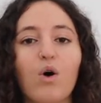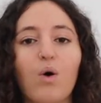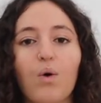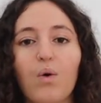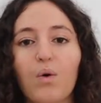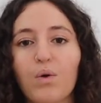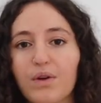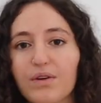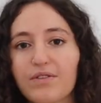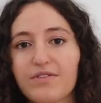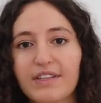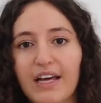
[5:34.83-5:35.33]

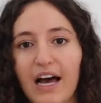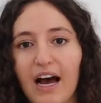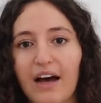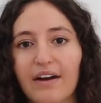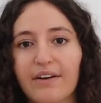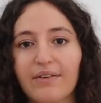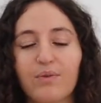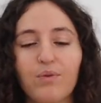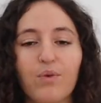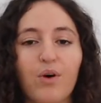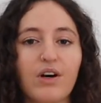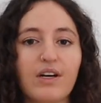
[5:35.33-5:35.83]
All of
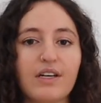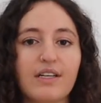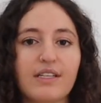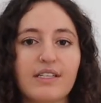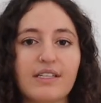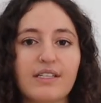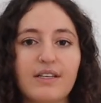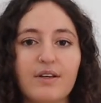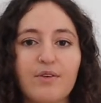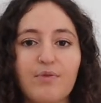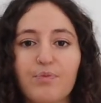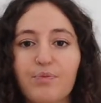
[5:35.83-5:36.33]
that
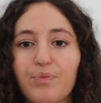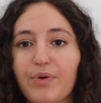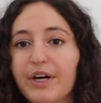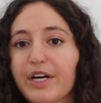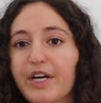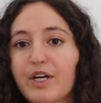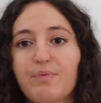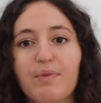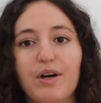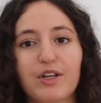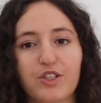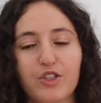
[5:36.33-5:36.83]
was
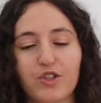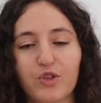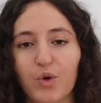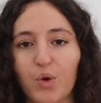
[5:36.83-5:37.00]
pretty much